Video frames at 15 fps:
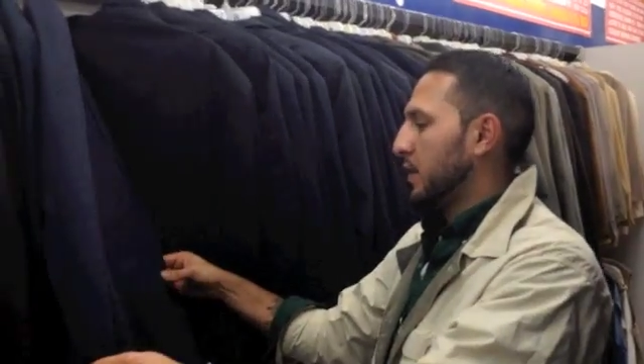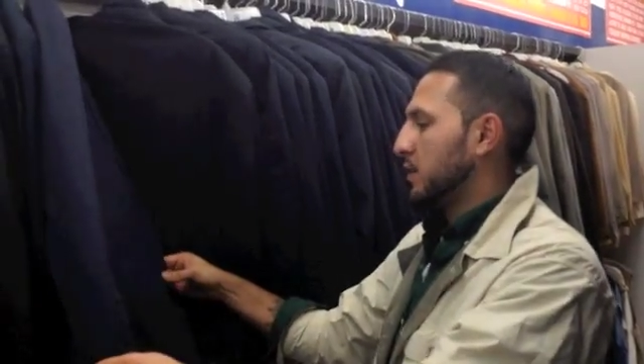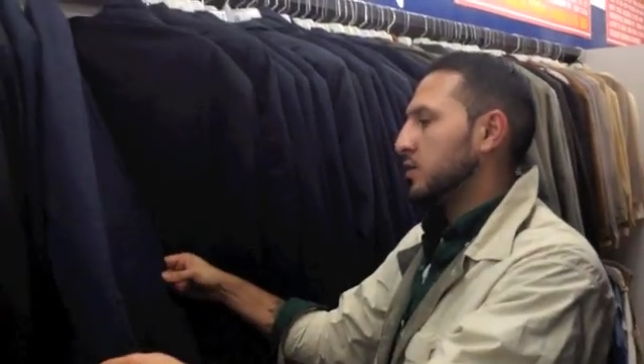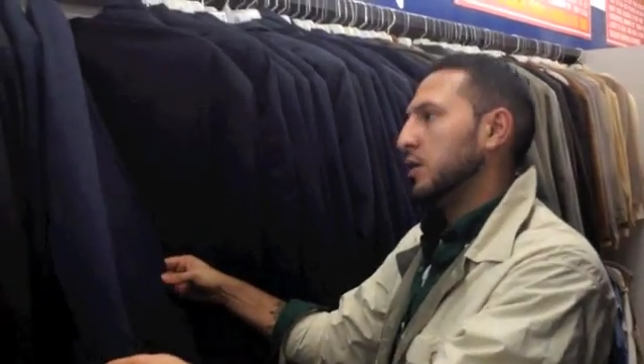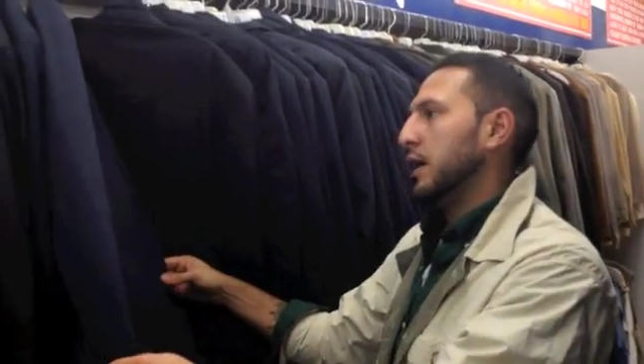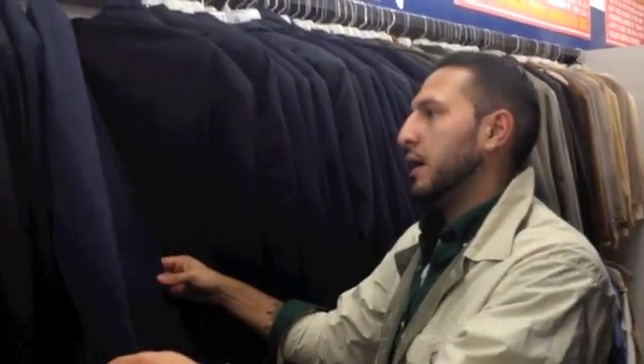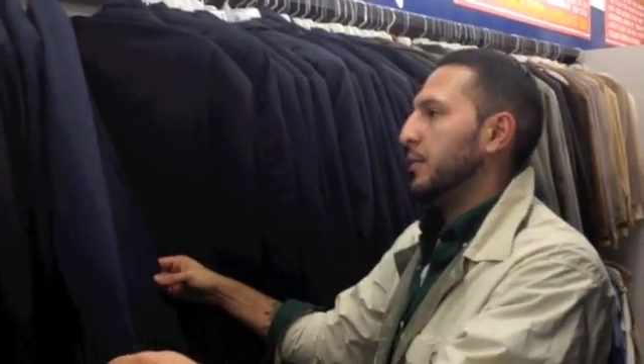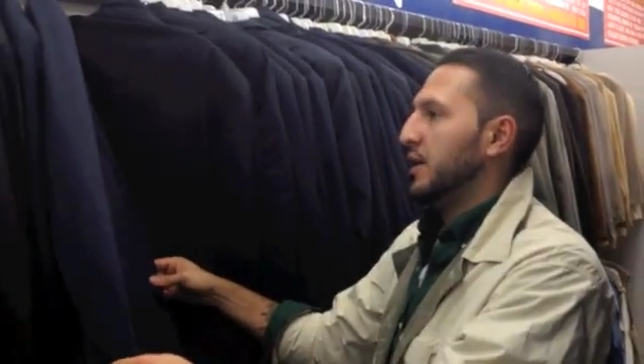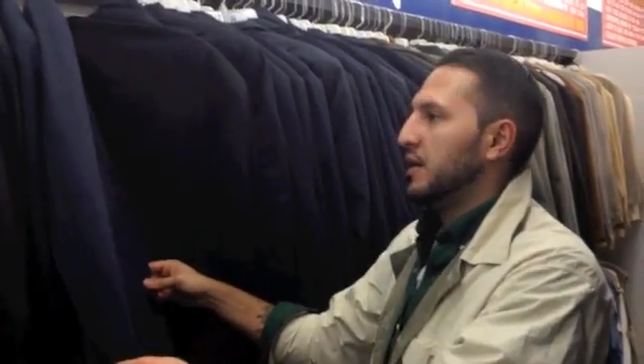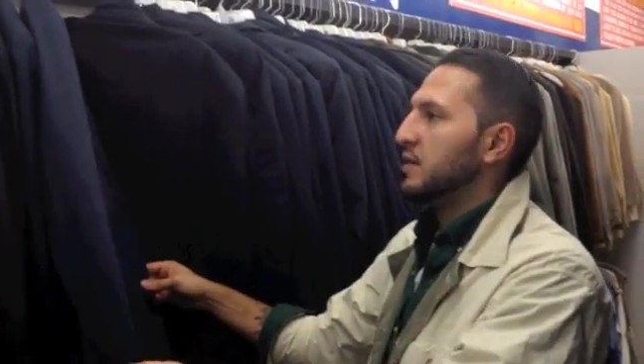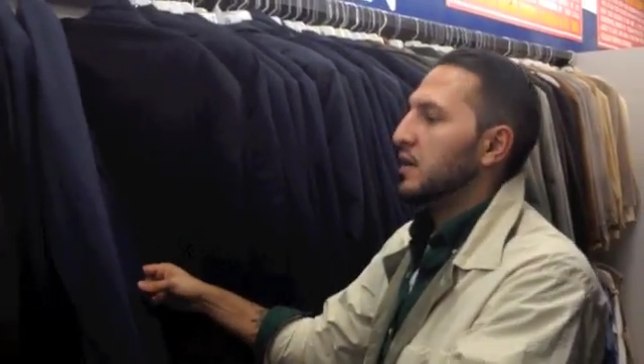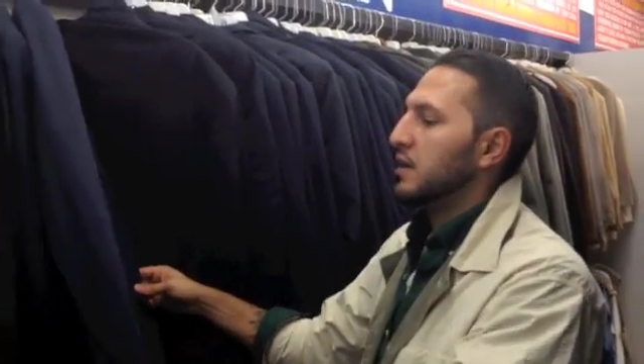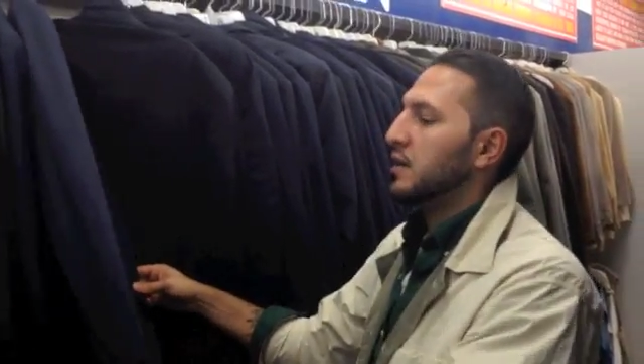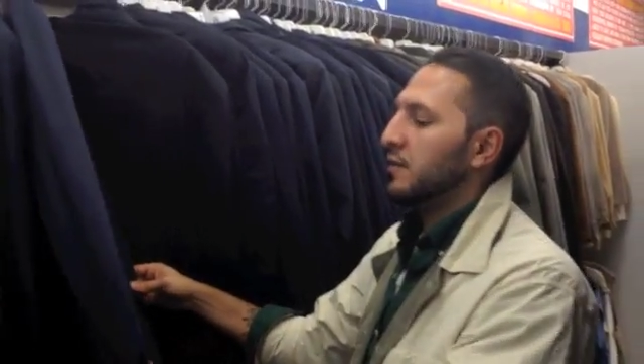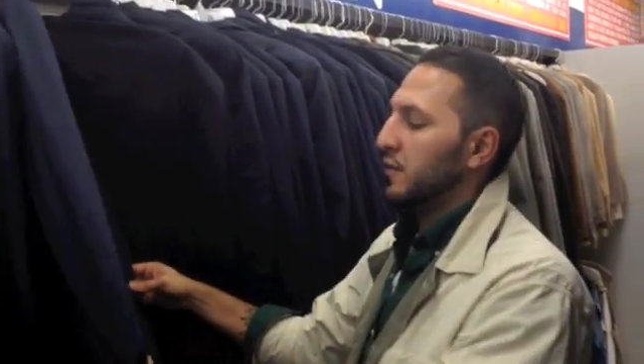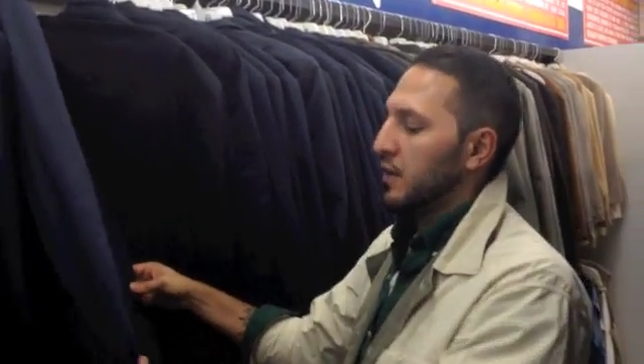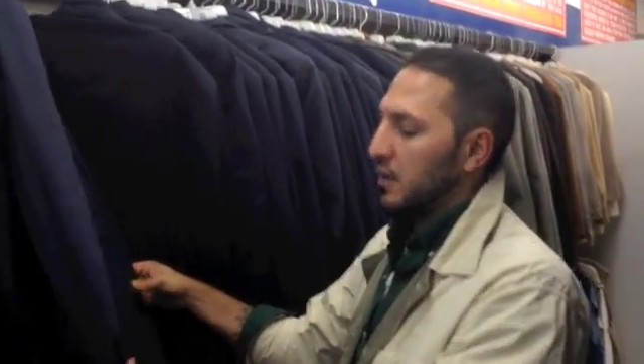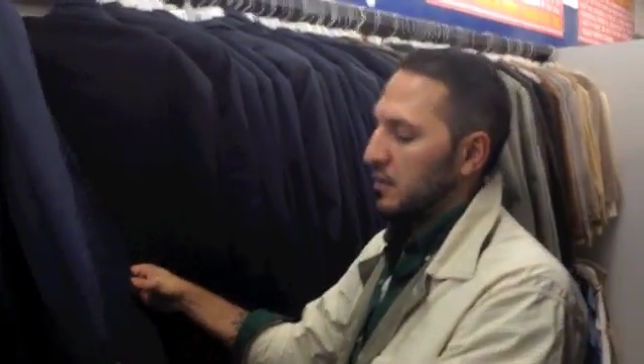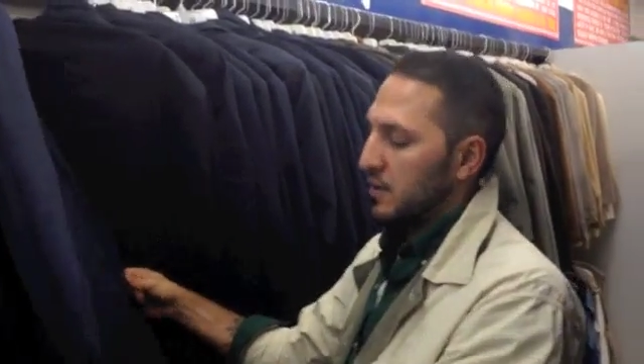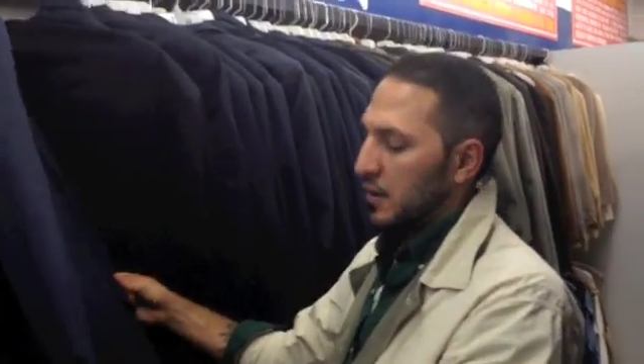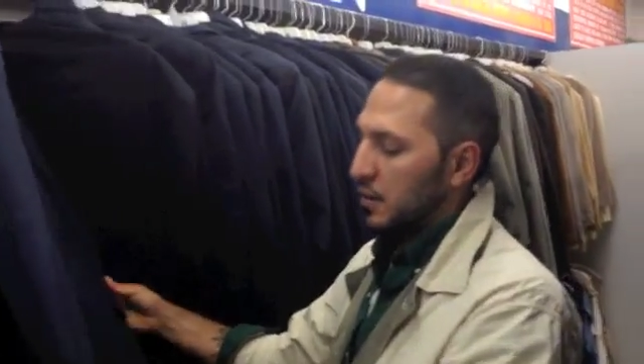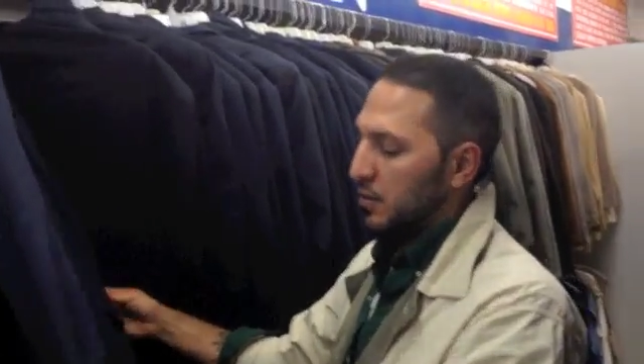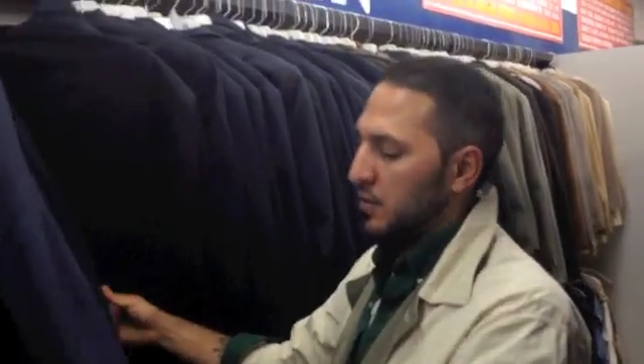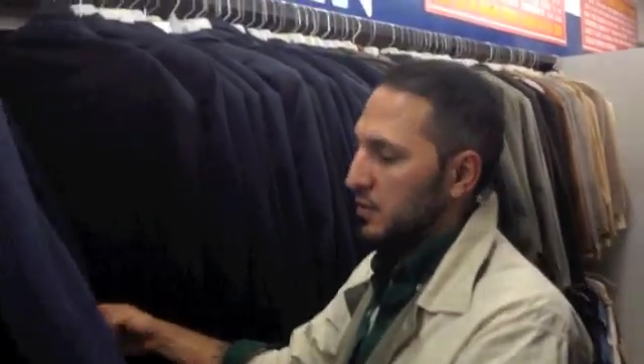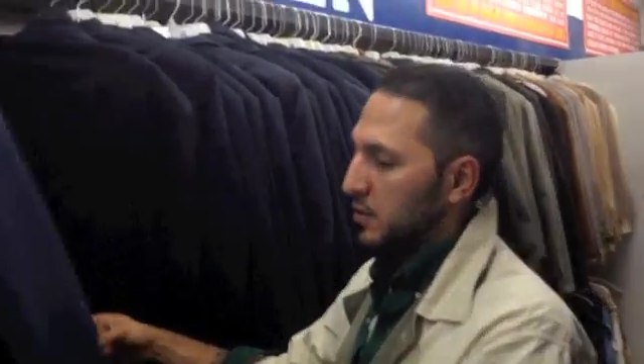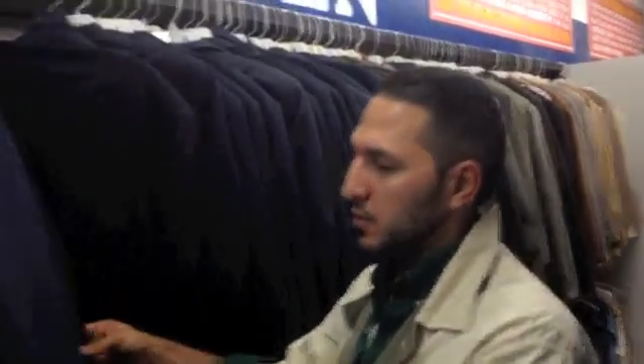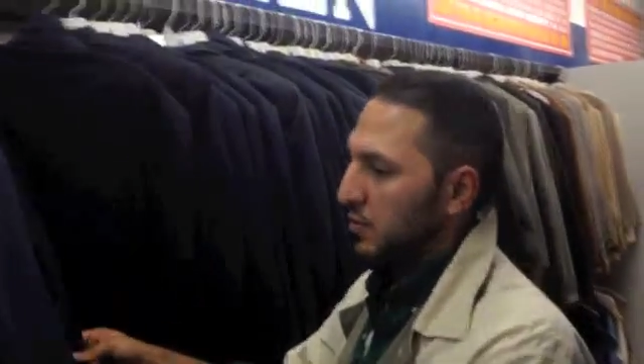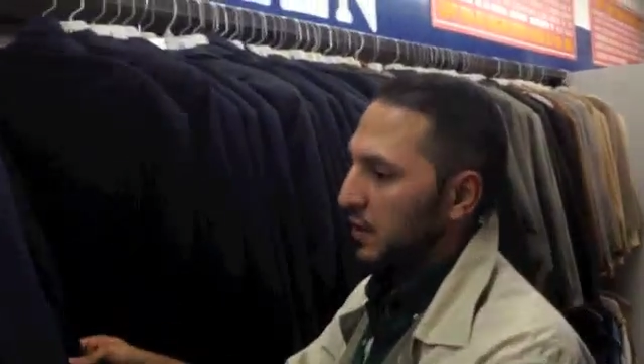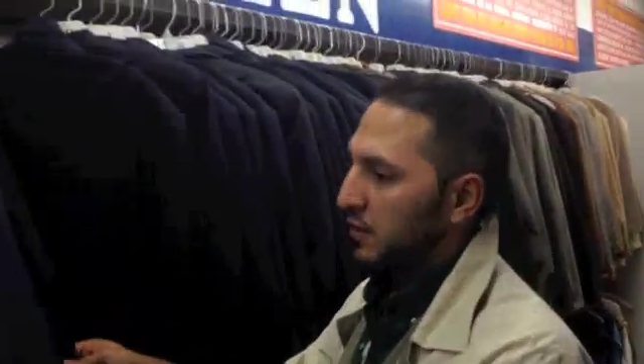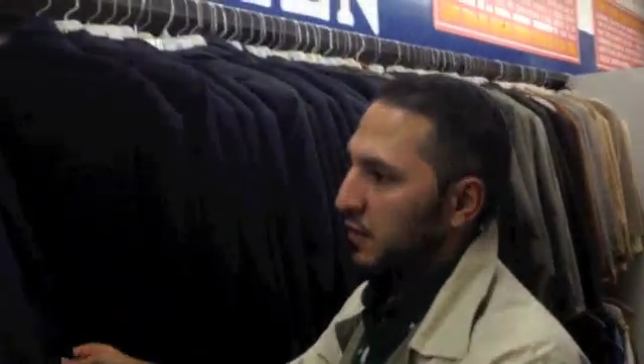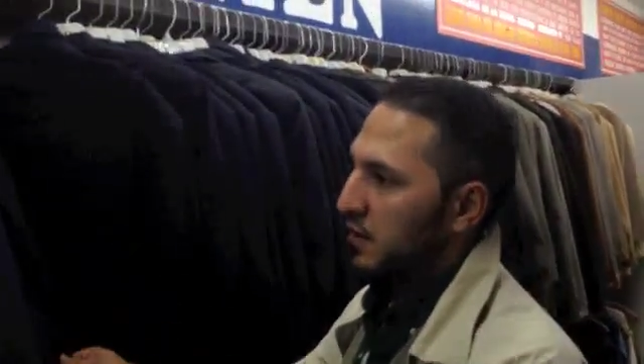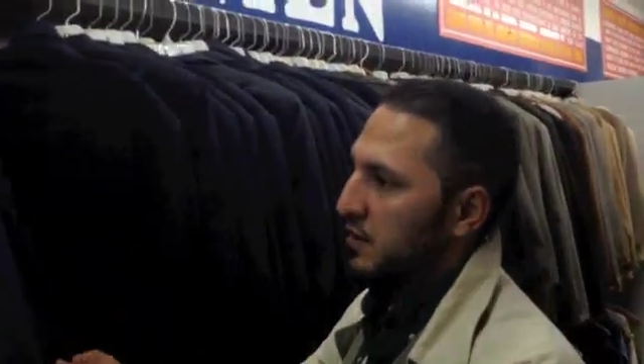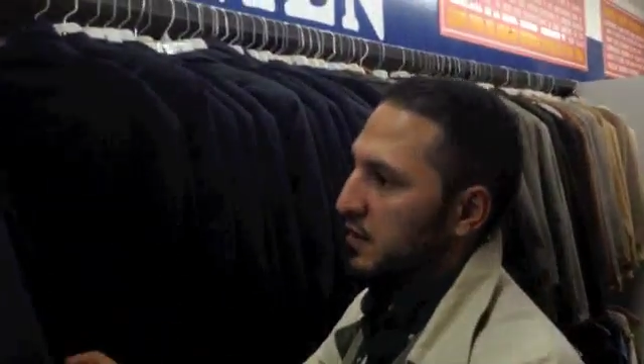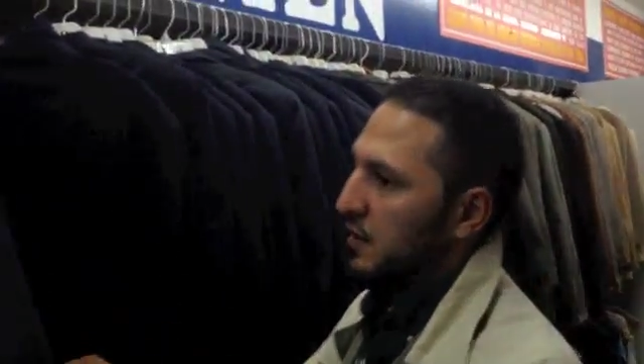So yeah, I mean, it definitely comes down to personal preference.